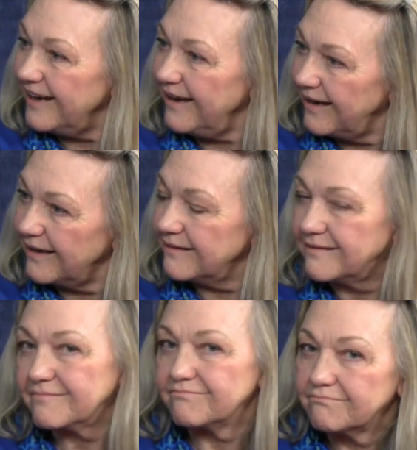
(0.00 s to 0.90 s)
and
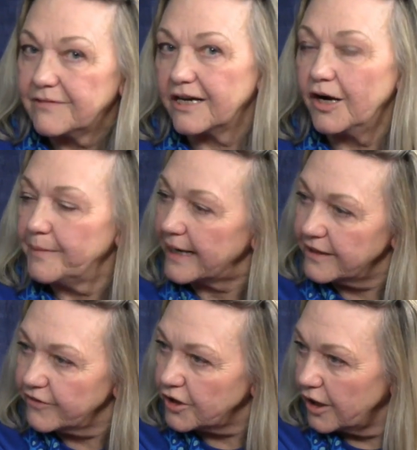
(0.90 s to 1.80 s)
then got back
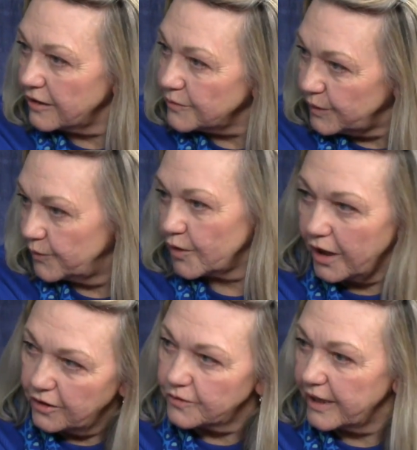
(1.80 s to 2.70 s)
in the car and we were
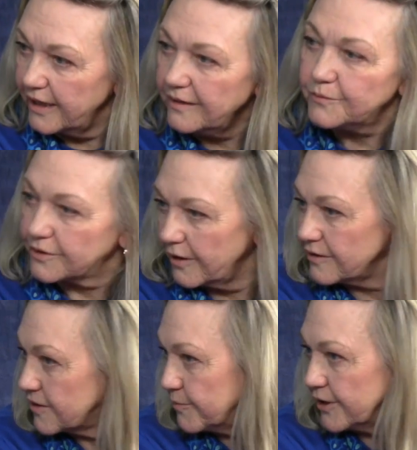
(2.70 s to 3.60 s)
all okay and we
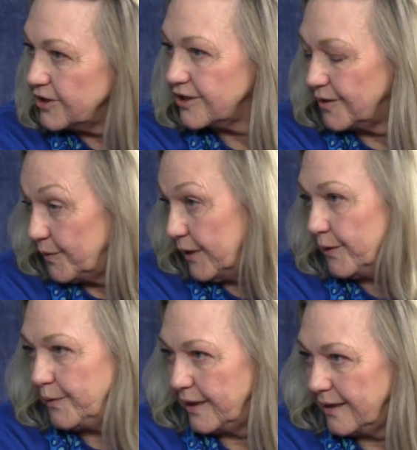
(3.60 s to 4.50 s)
crossed the bridge and away we
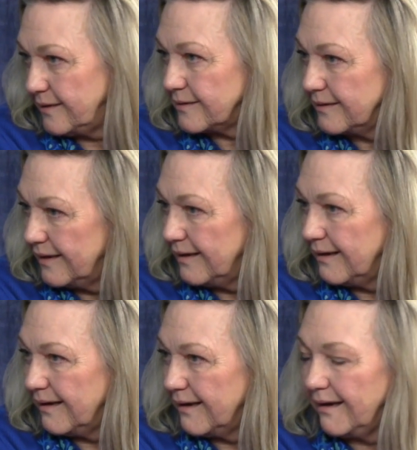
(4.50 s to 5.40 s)
went there you
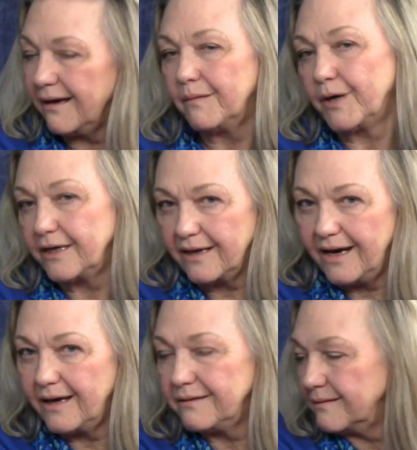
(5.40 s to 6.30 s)
were and my
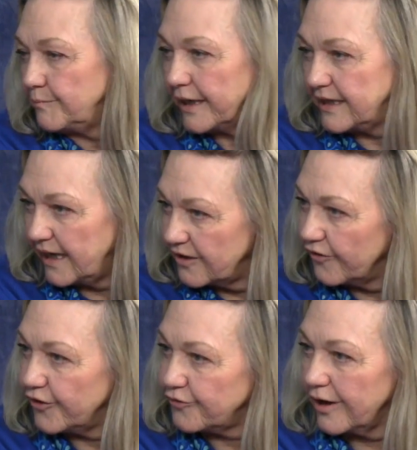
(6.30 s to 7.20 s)
dad my dad on
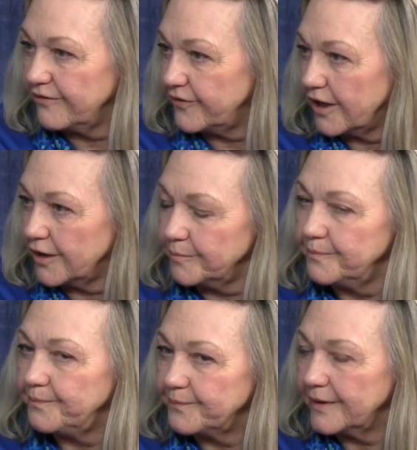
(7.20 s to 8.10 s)
the dry
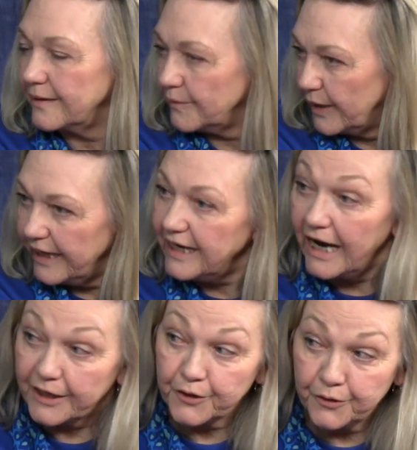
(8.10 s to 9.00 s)
farm he
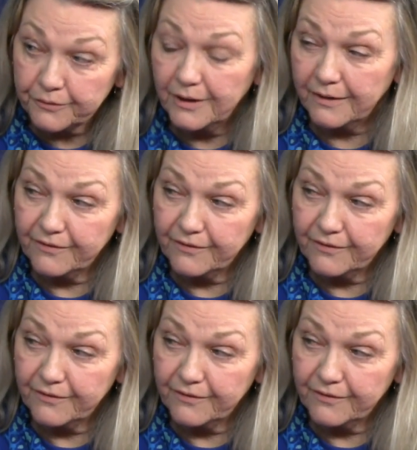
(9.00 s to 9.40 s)
had a, uh, the